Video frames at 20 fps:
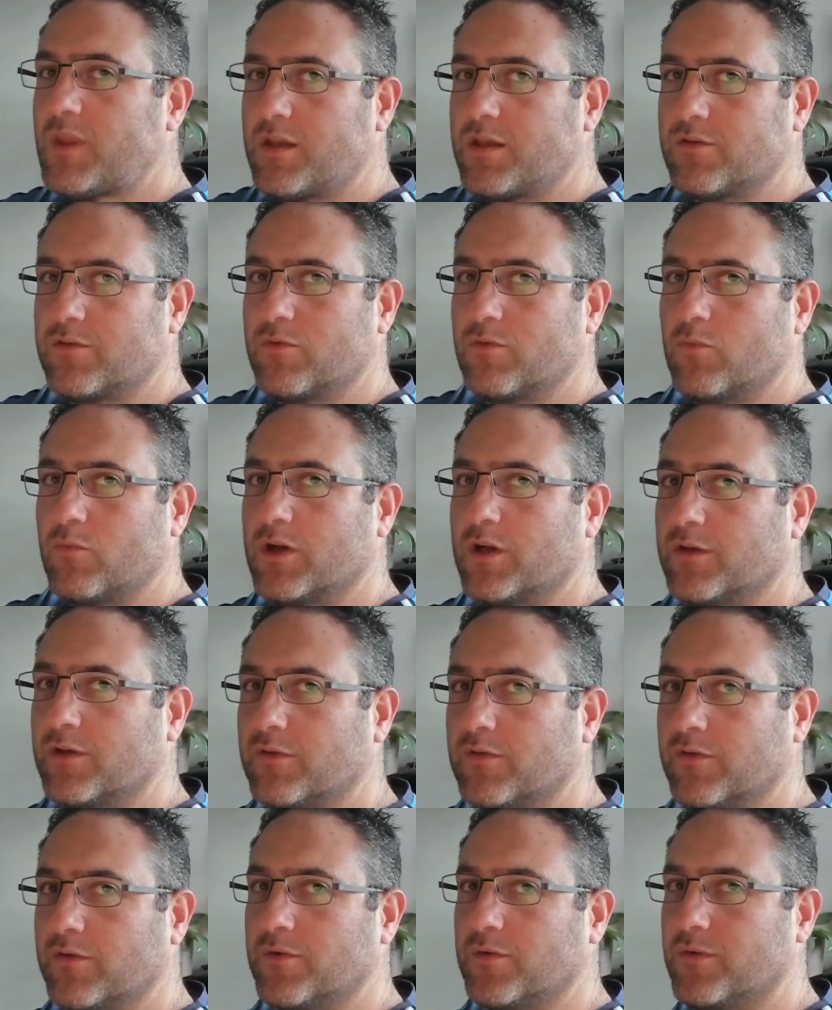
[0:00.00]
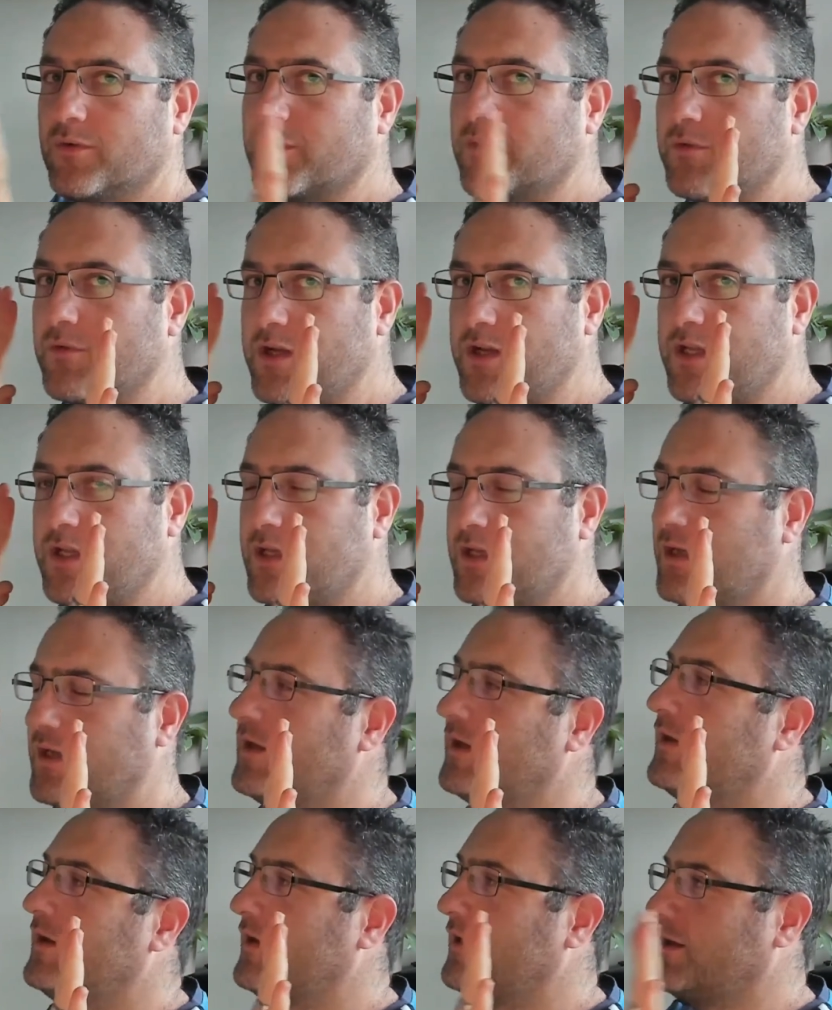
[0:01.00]
into 1, 2, 3,
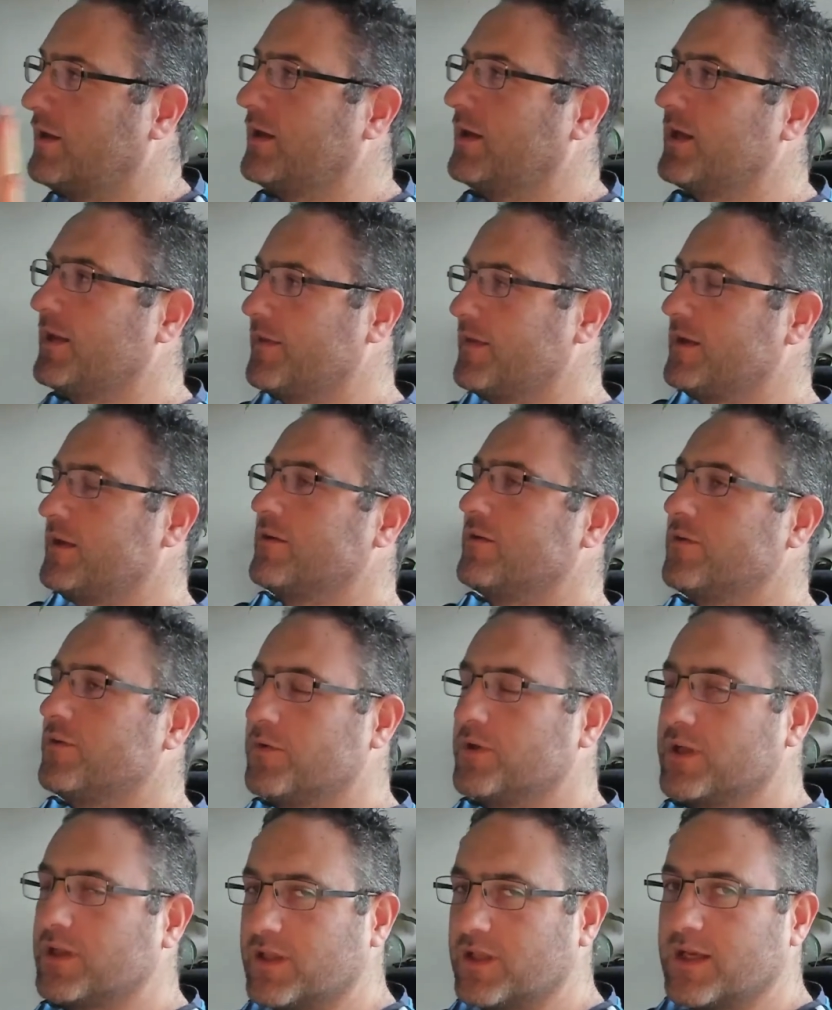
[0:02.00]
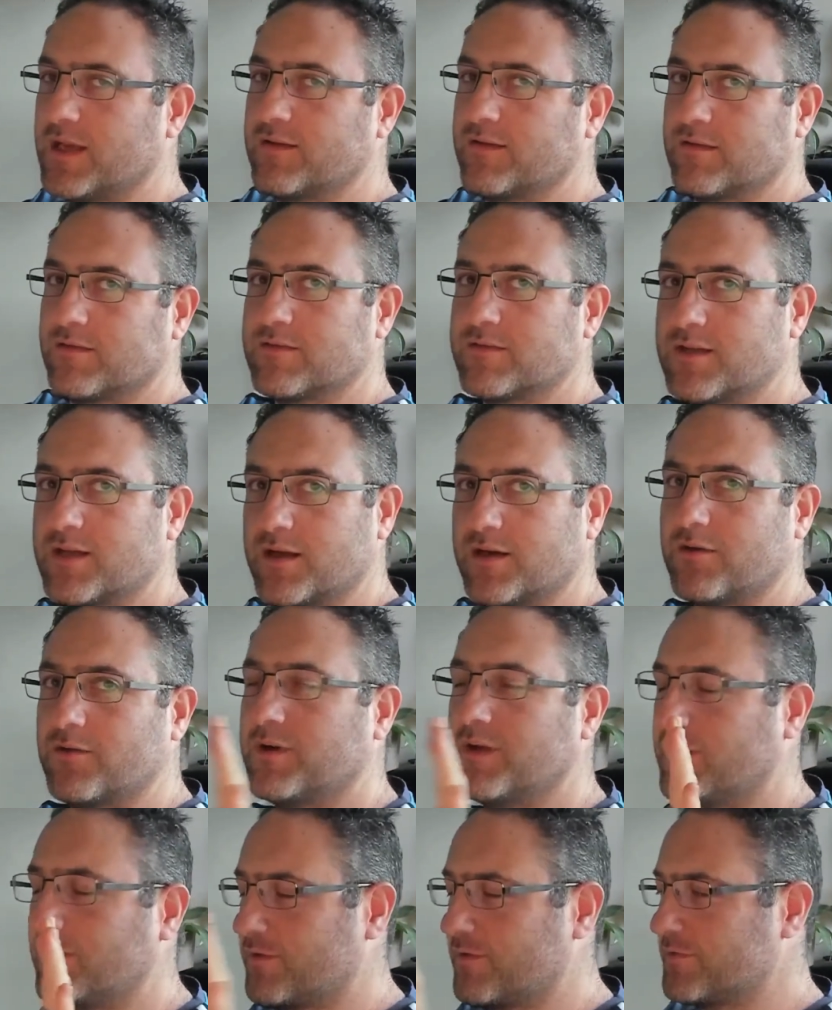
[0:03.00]
and then doing that and
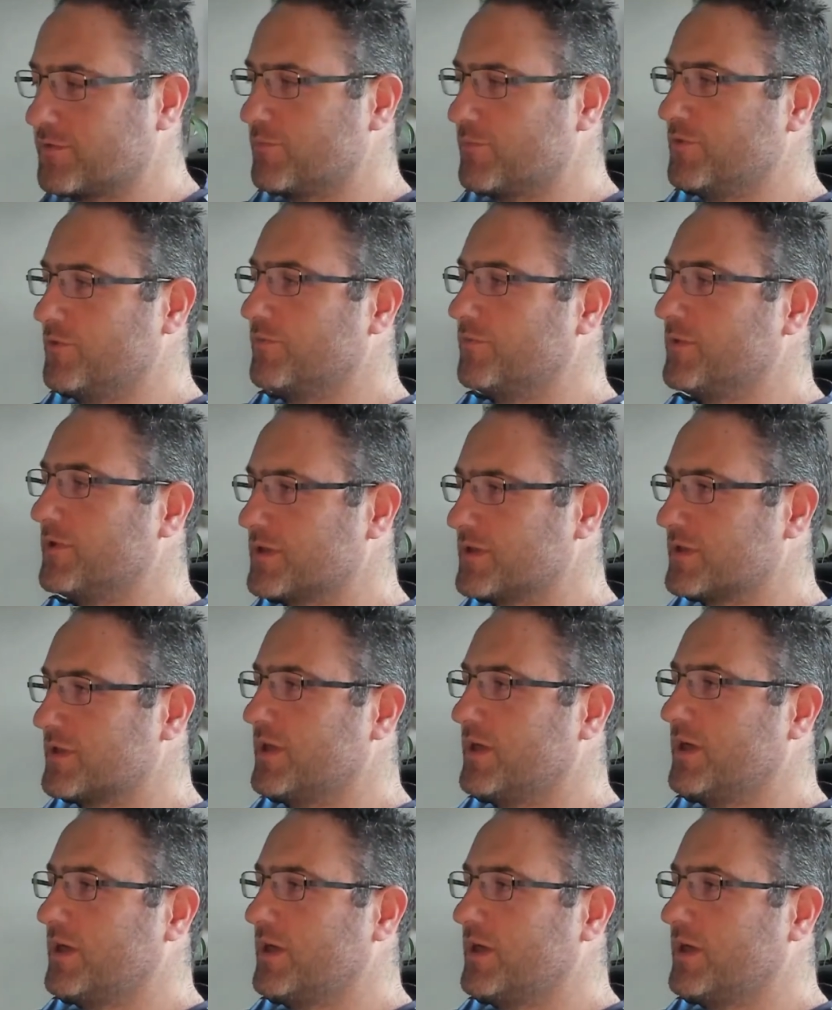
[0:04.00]
staggering those movements.